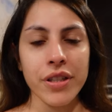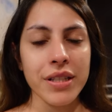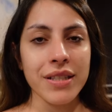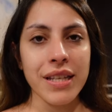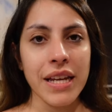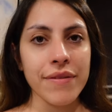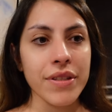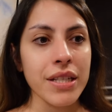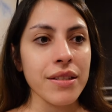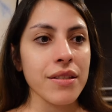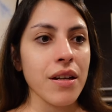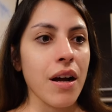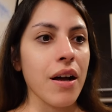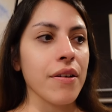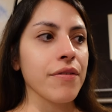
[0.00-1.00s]
for the safety
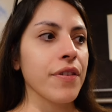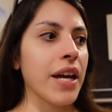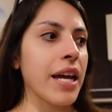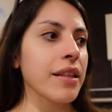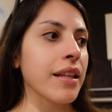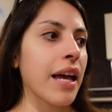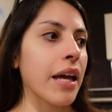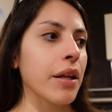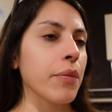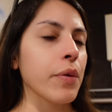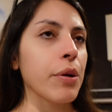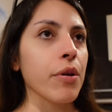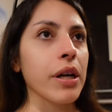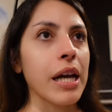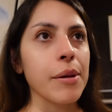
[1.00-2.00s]
stuff and then
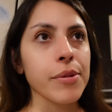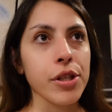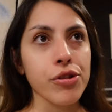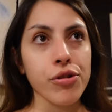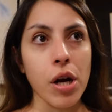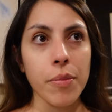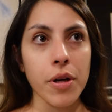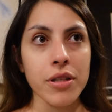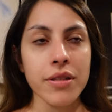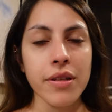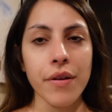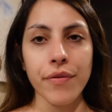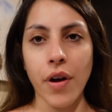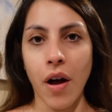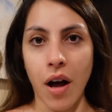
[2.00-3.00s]
we were able to drop our
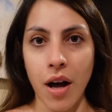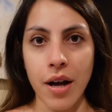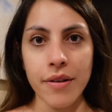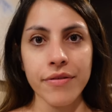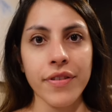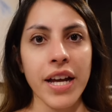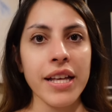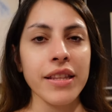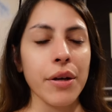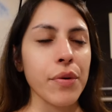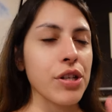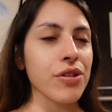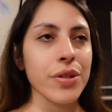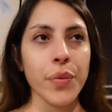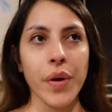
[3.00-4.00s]
stuff off and then
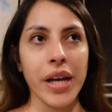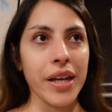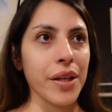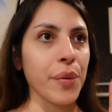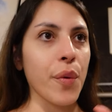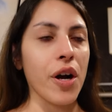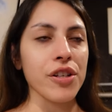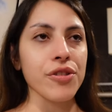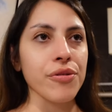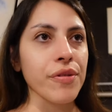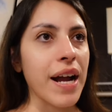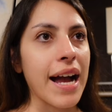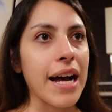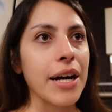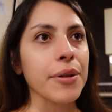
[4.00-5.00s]
we just went and walked
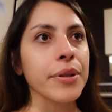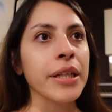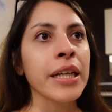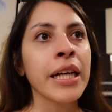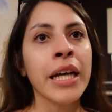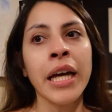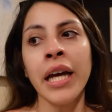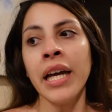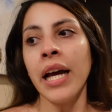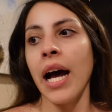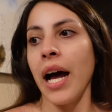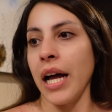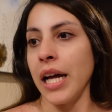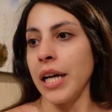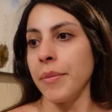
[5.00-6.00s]
around.
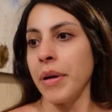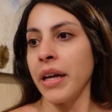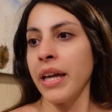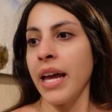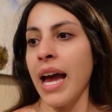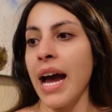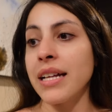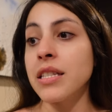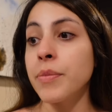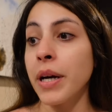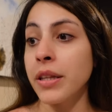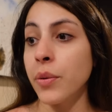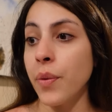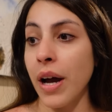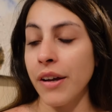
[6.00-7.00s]
Um, had to
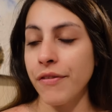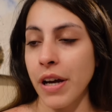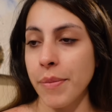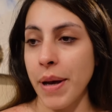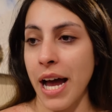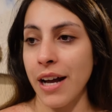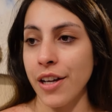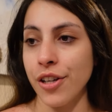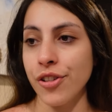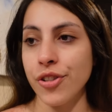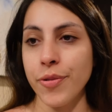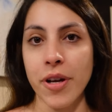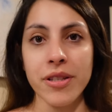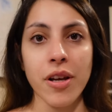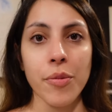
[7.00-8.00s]
buy the Wi-Fi
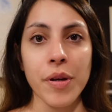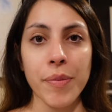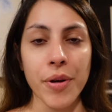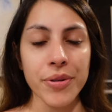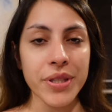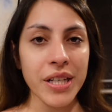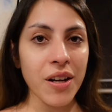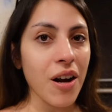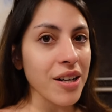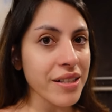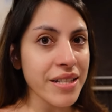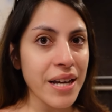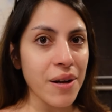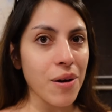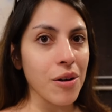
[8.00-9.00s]
package because I'll be posting
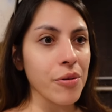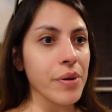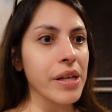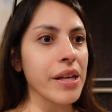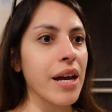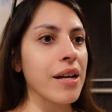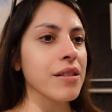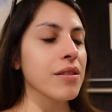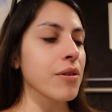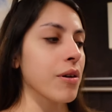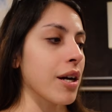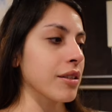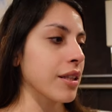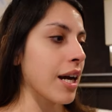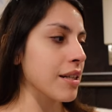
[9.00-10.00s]
content all weekend, so
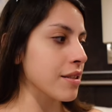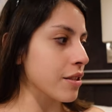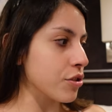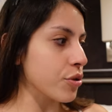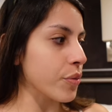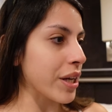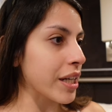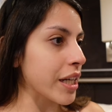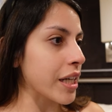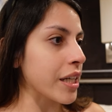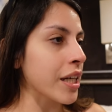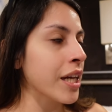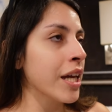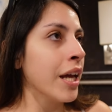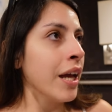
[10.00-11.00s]
got that situated.